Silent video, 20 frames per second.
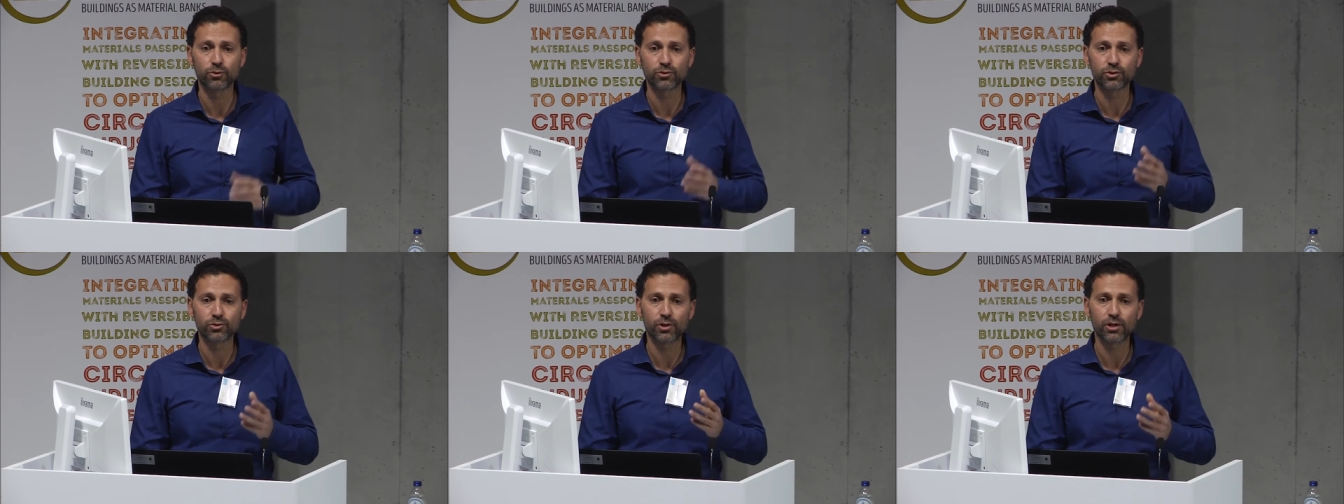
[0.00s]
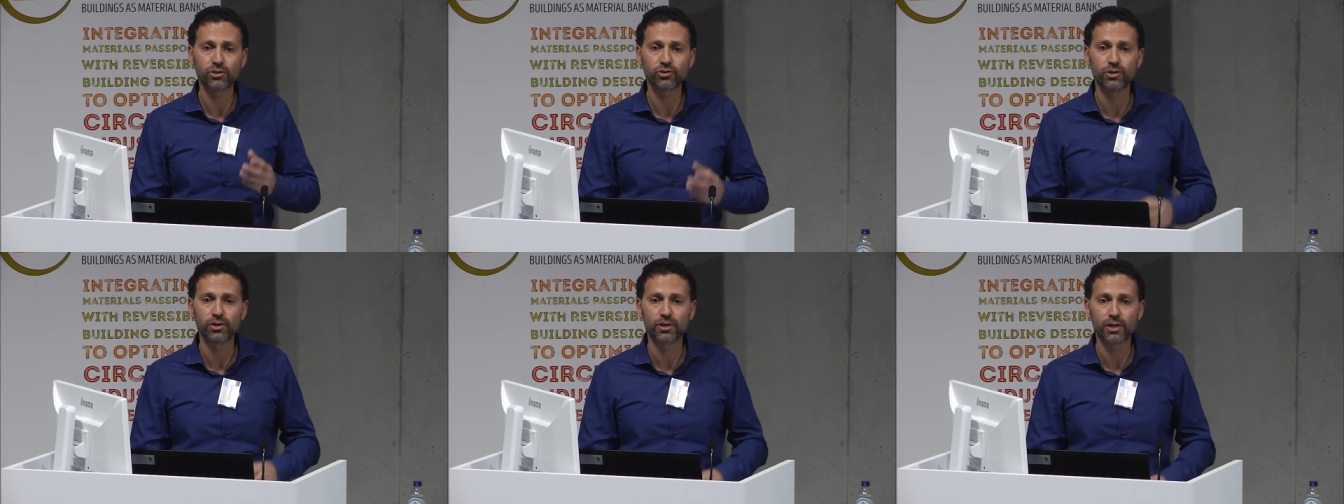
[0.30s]

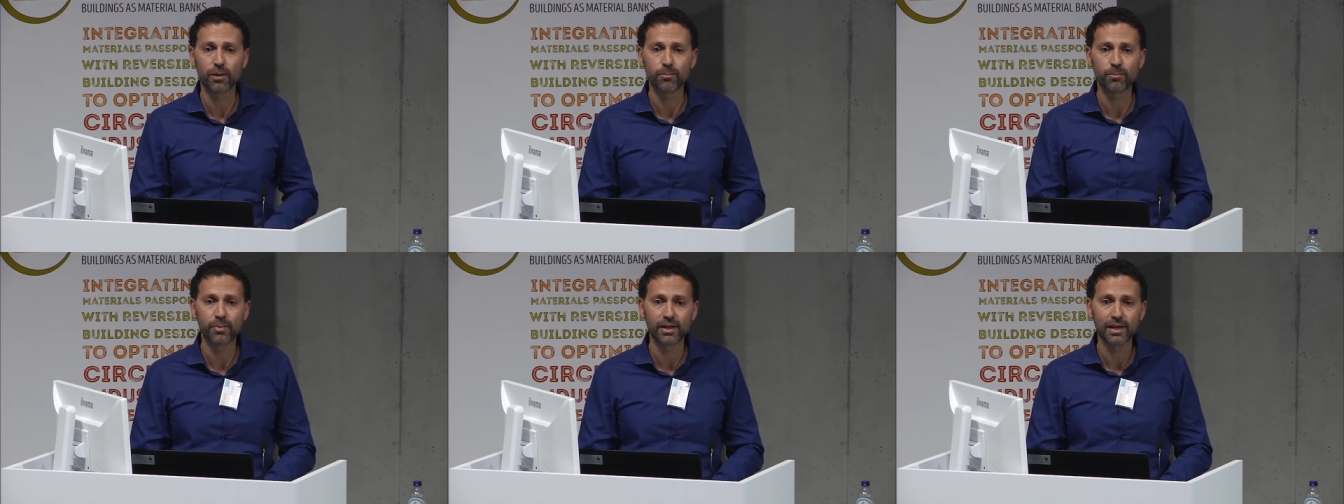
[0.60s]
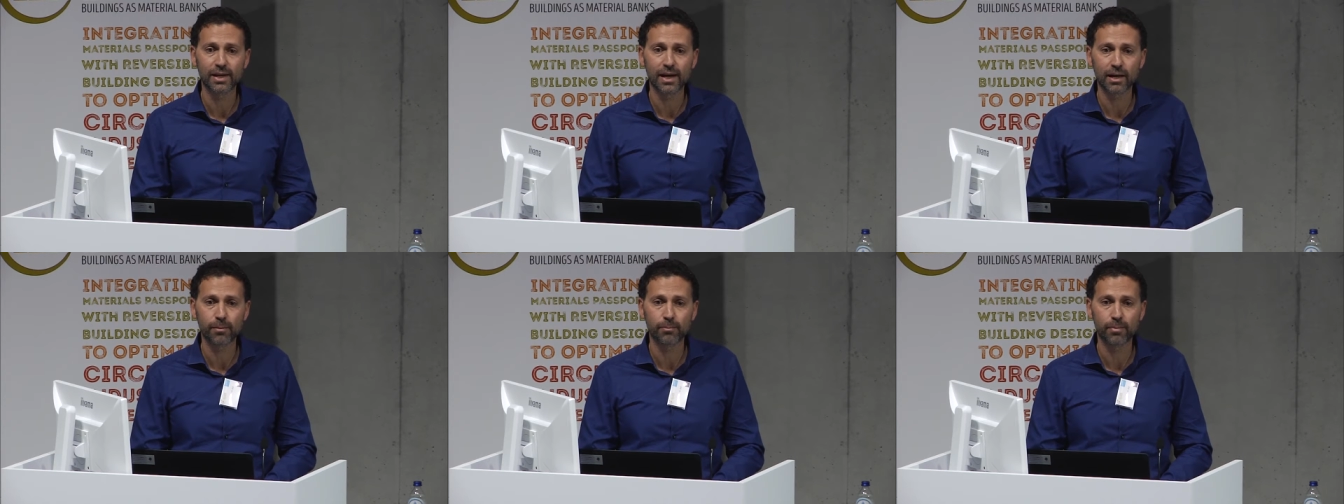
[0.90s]
construction
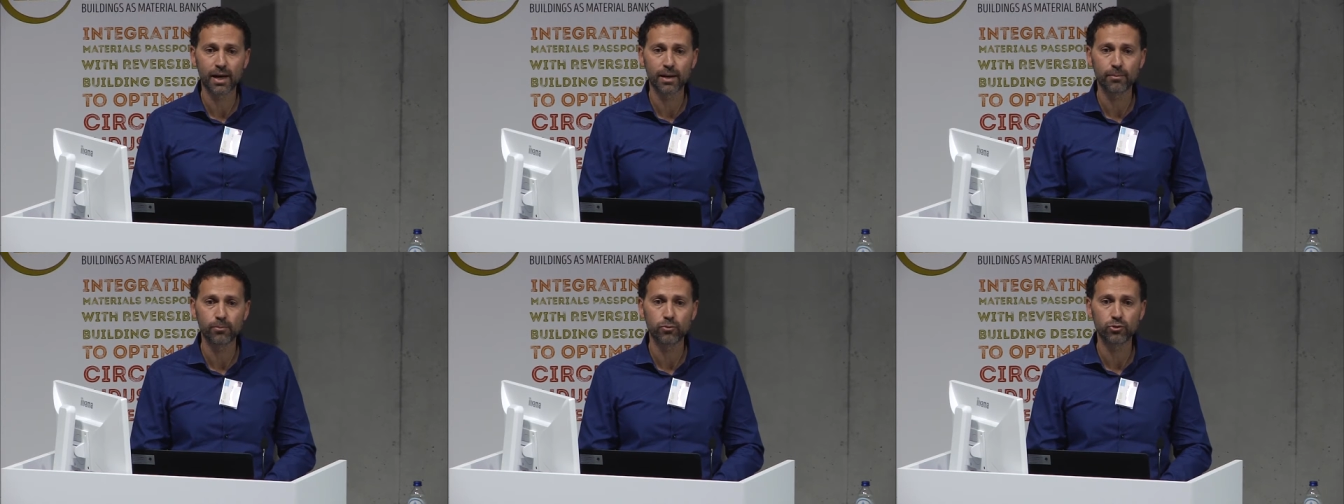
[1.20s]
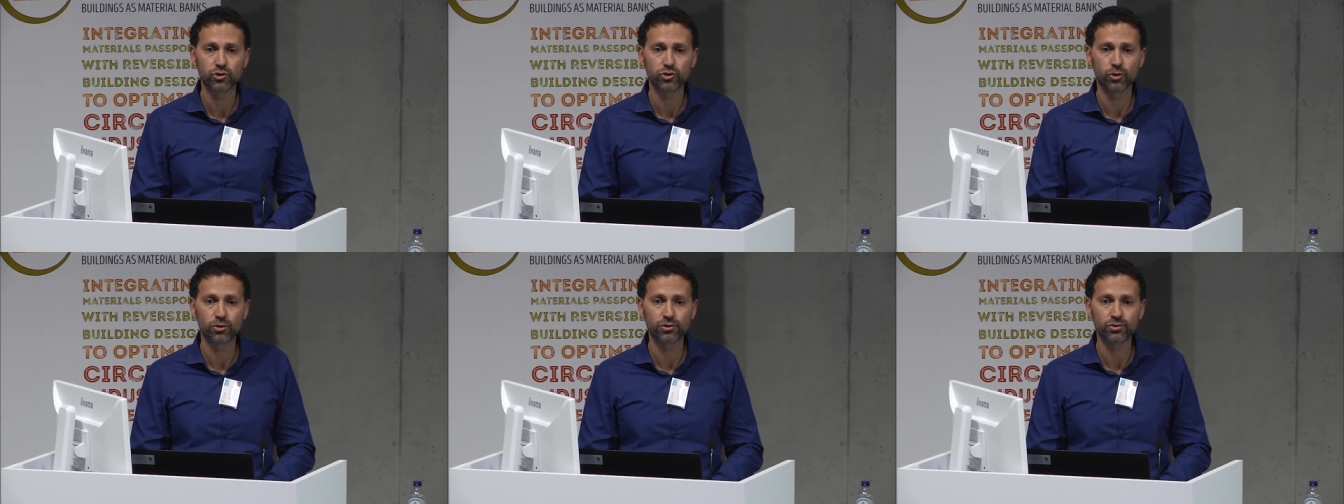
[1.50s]
company like B A M,
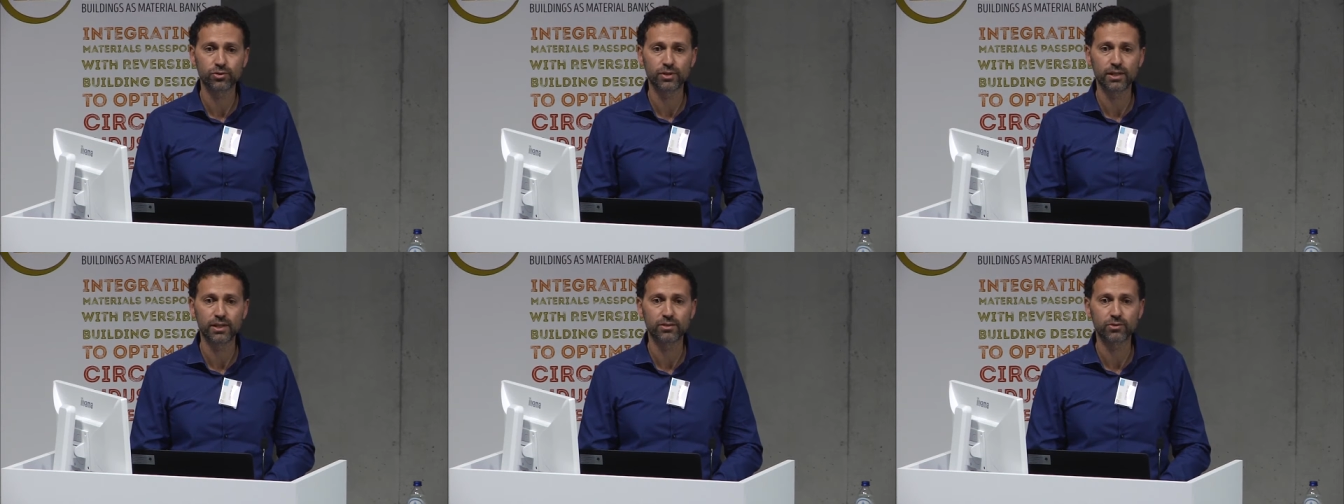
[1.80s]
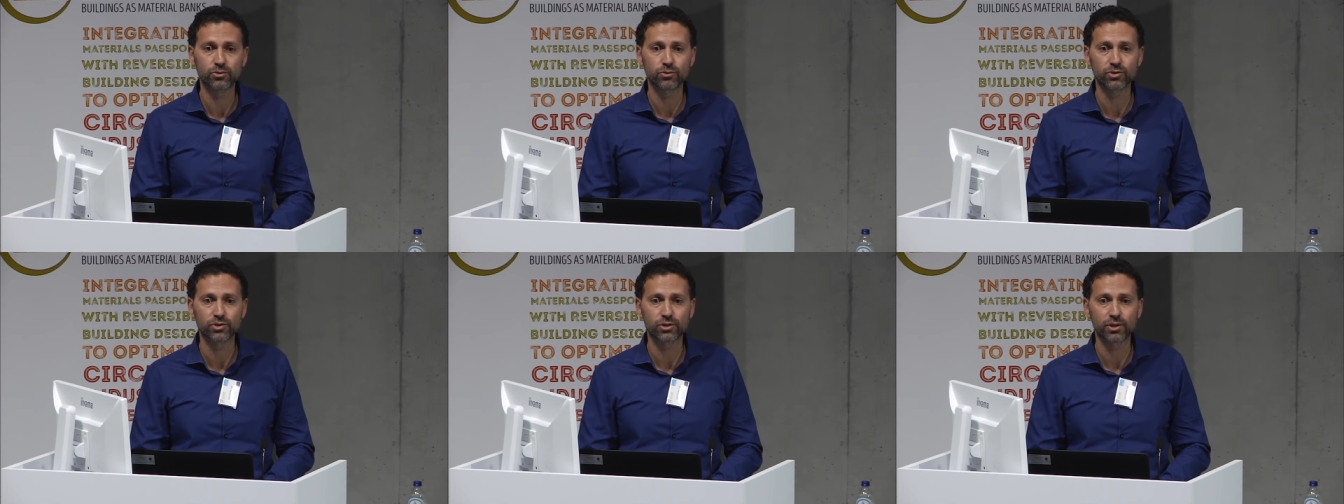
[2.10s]
which also needs
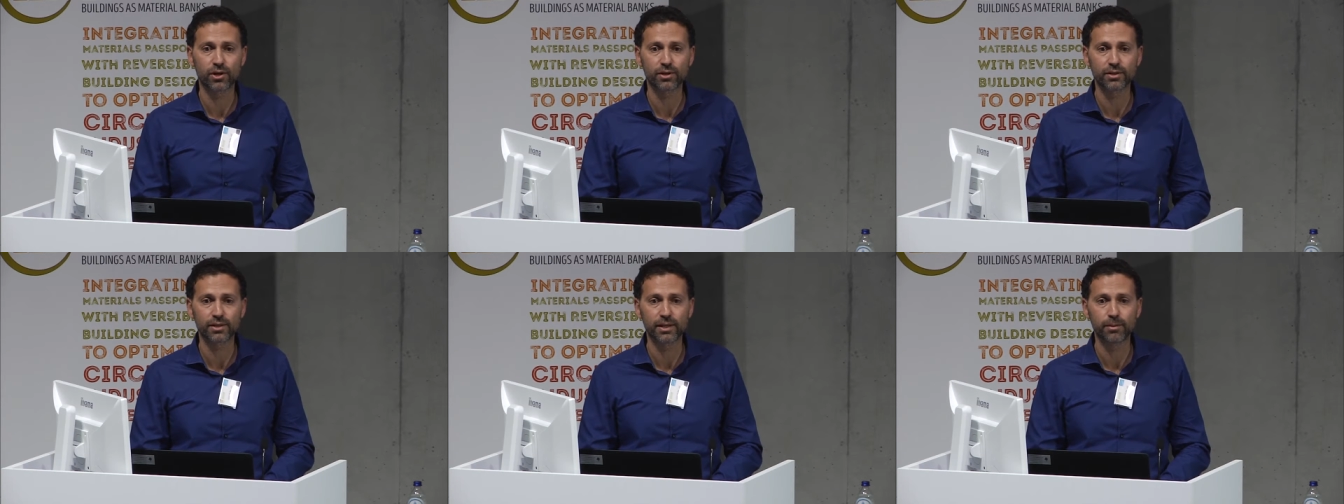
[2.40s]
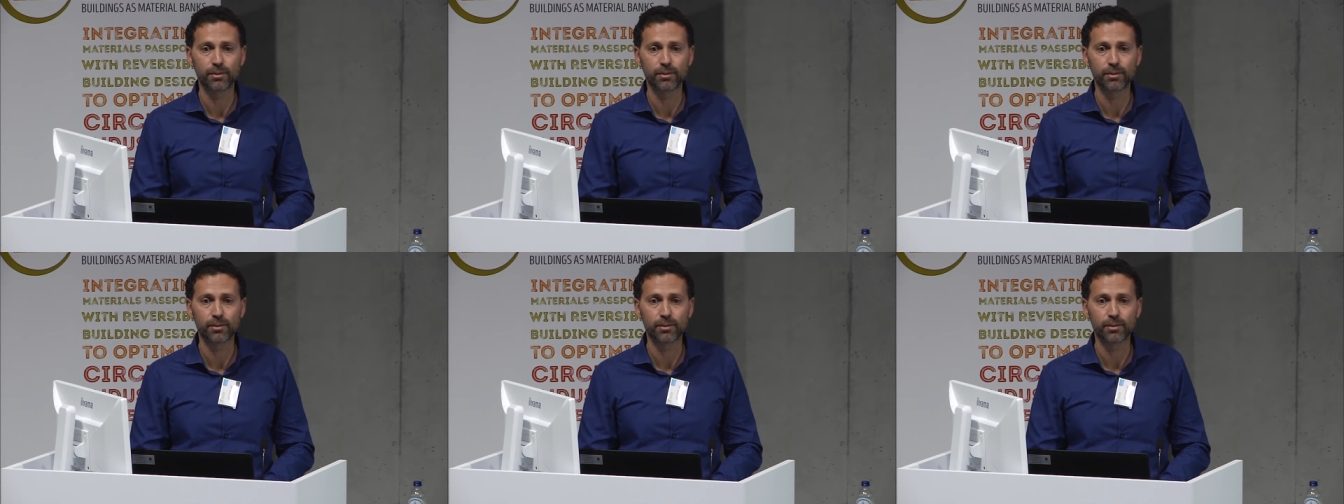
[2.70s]
to start